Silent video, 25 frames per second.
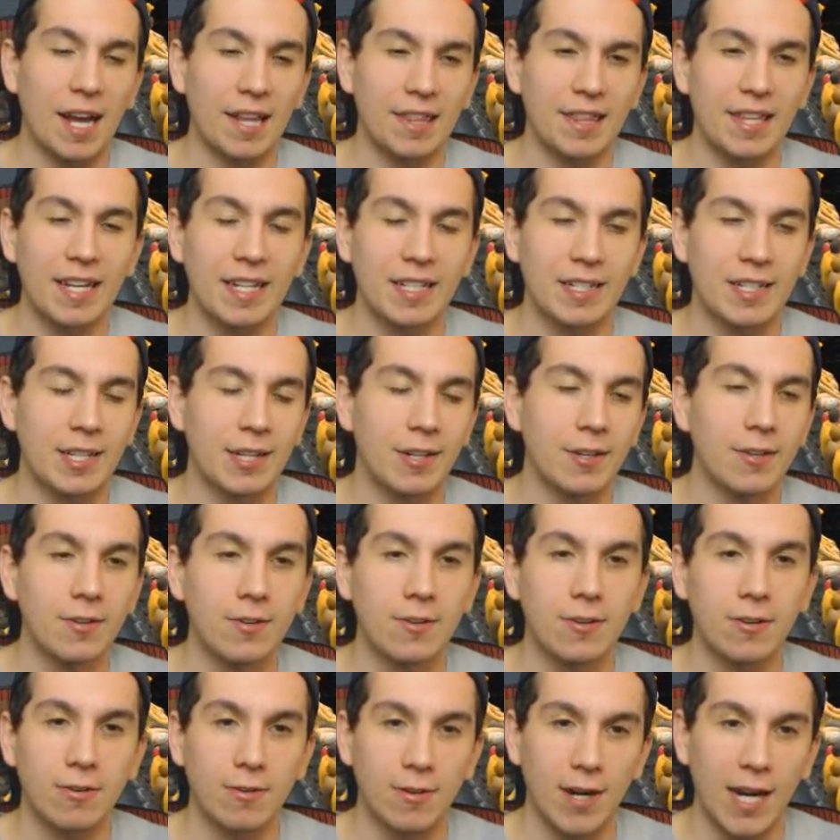Nothing
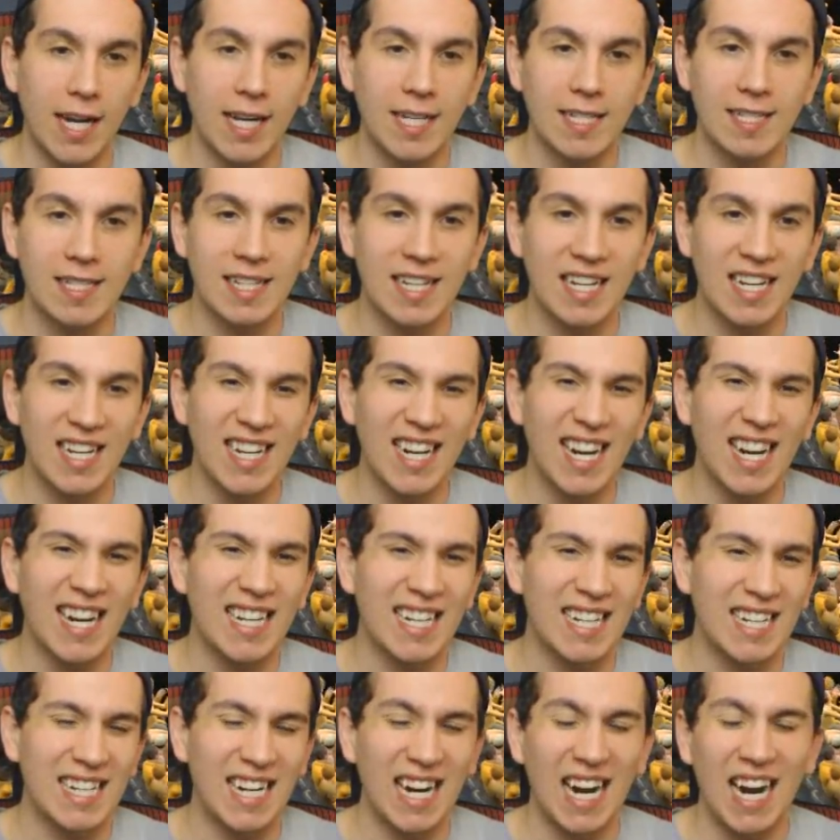too crazy. Uh,
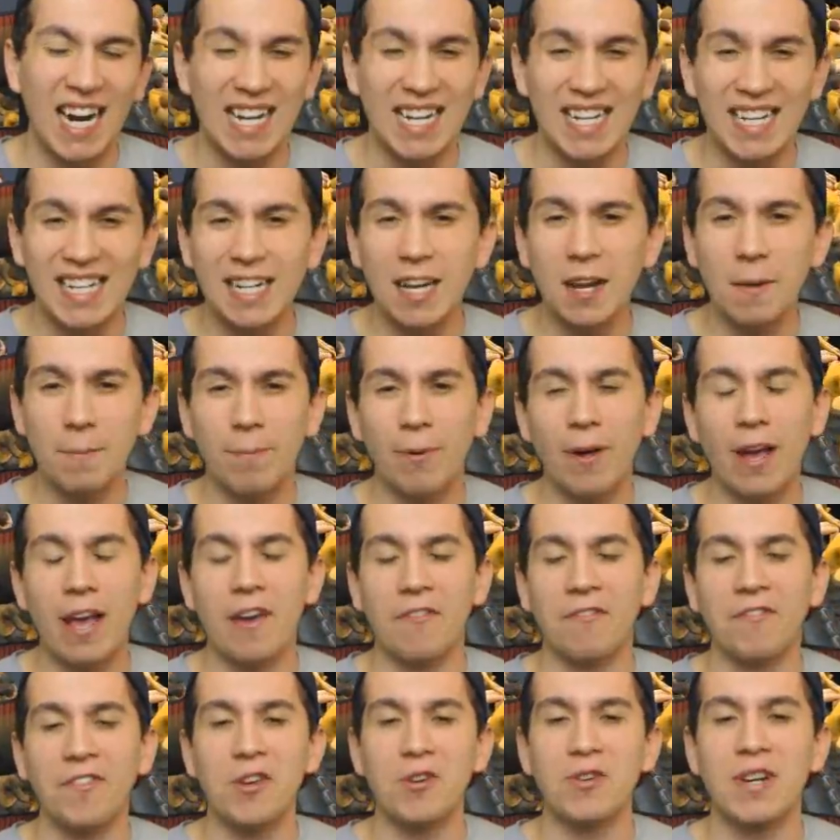I need to play
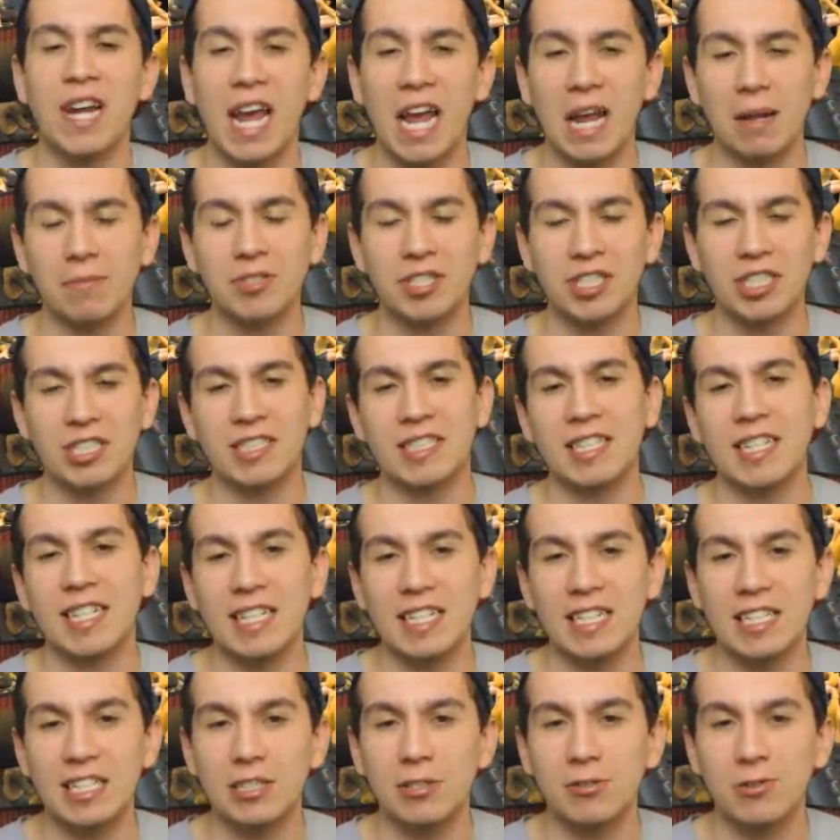a few games just to
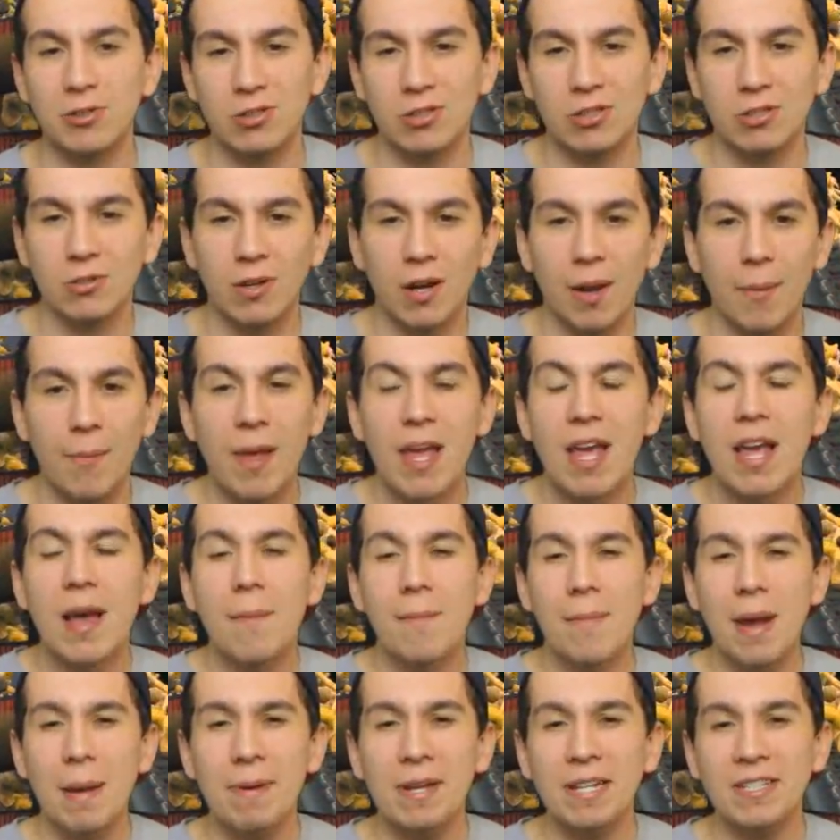get used to him.
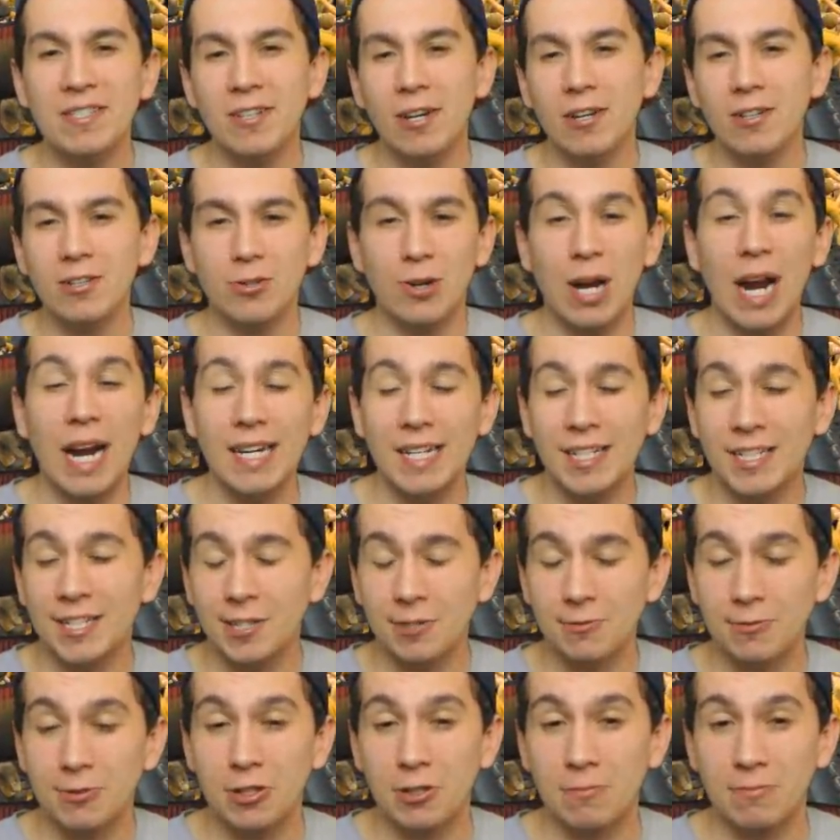Maybe start trying to
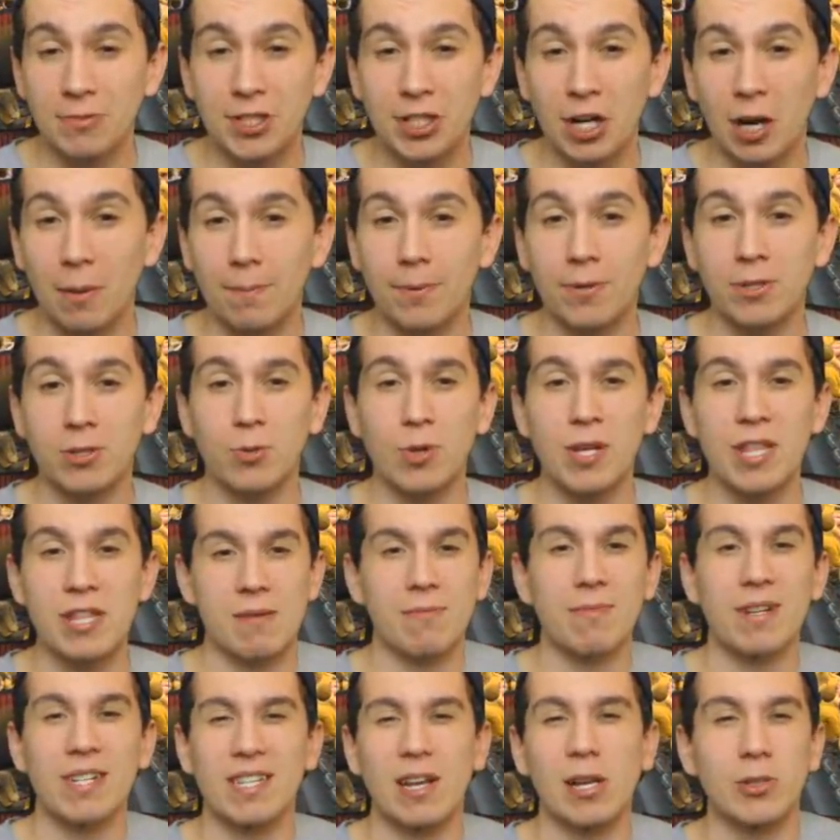shoot some jumpers with
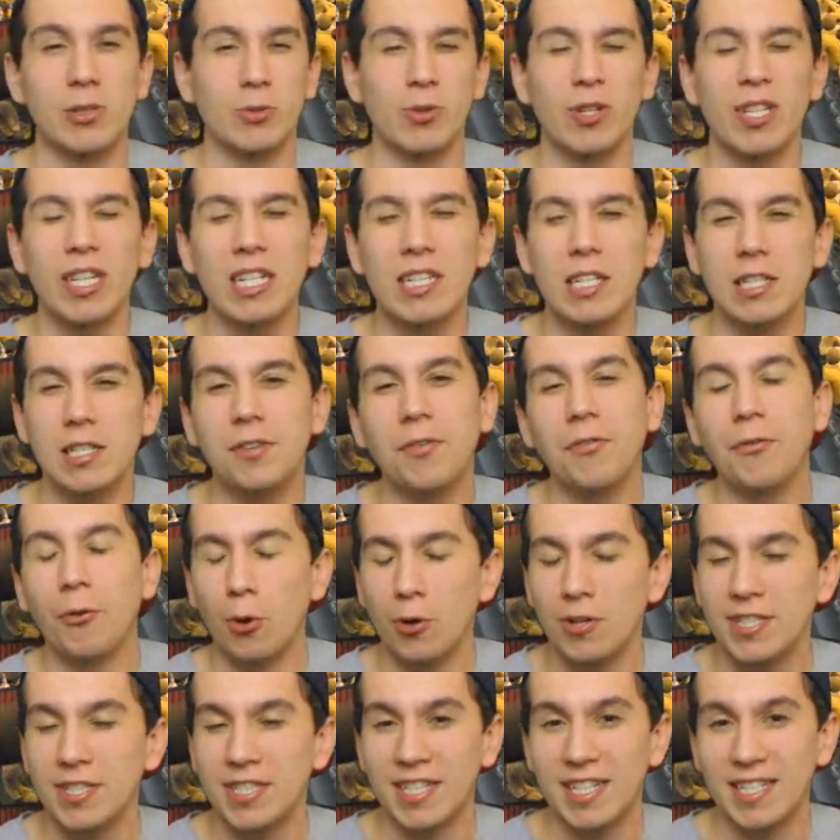him because I was really just
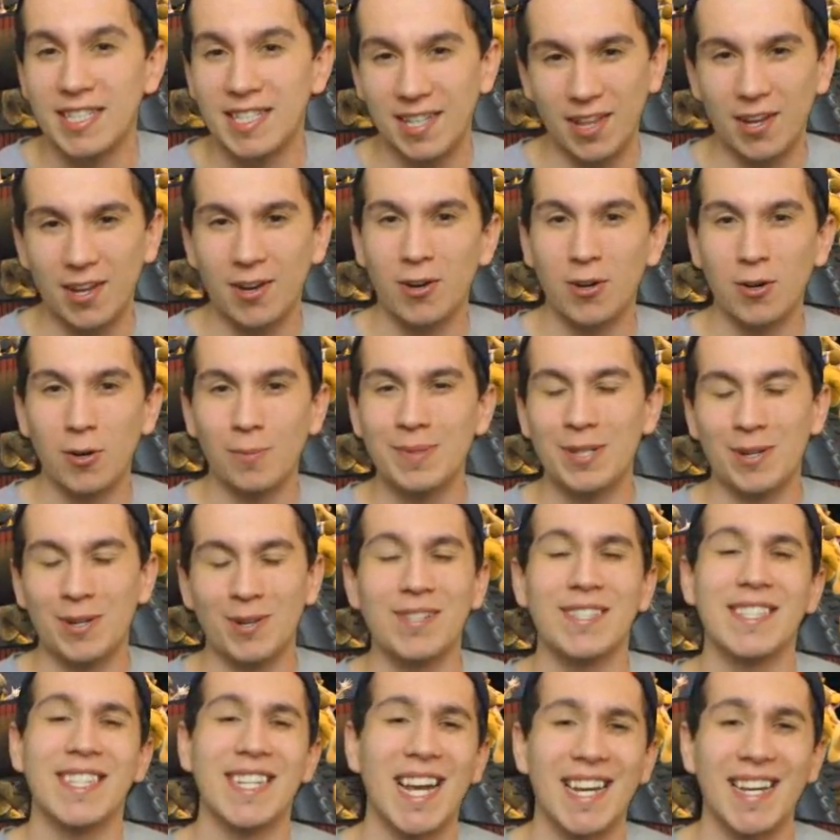forcing it to the hoop
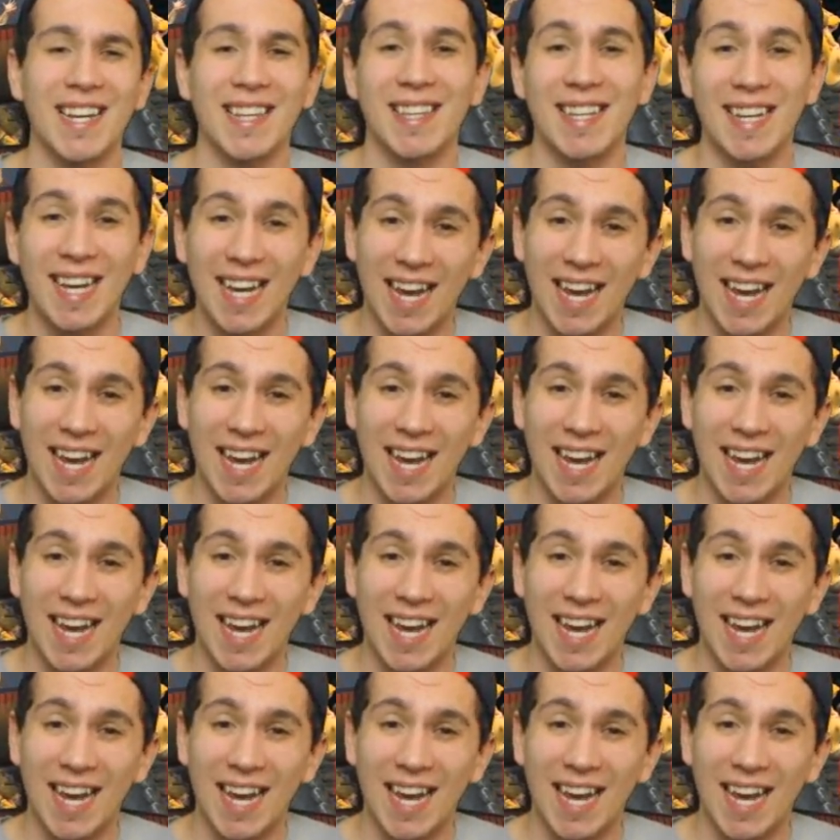towards the end of the